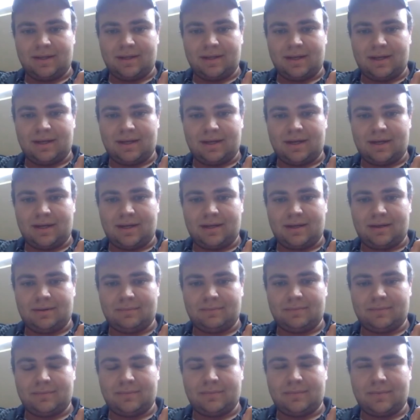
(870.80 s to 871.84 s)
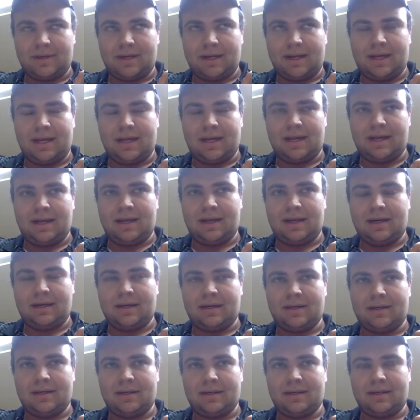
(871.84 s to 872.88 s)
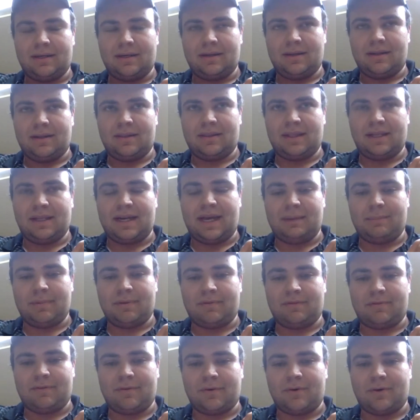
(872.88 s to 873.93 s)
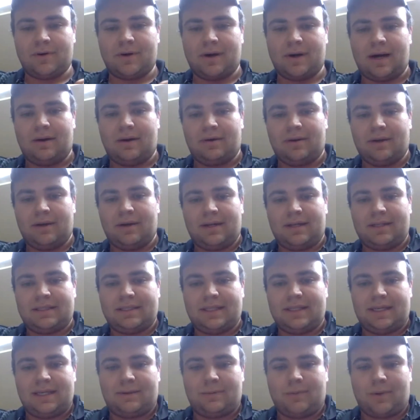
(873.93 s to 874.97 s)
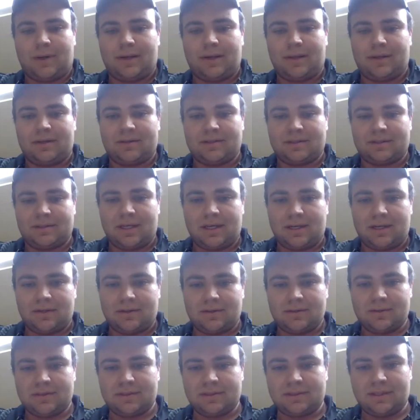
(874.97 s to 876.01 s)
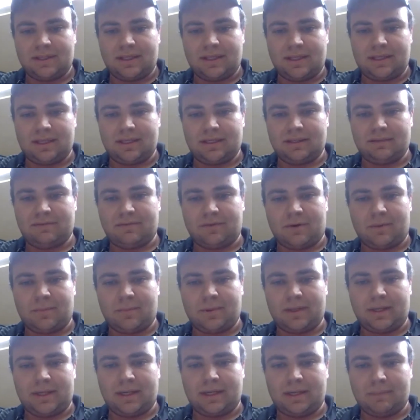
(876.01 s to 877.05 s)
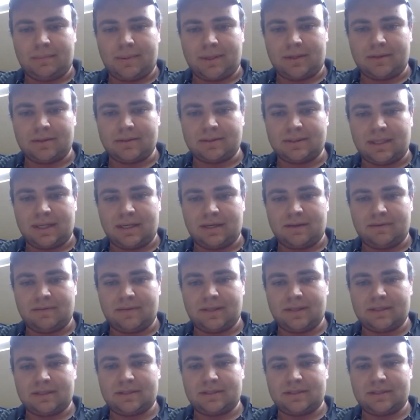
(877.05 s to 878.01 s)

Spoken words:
Uh, and the night before, I will literally take one of those notes and formulate a post out of it.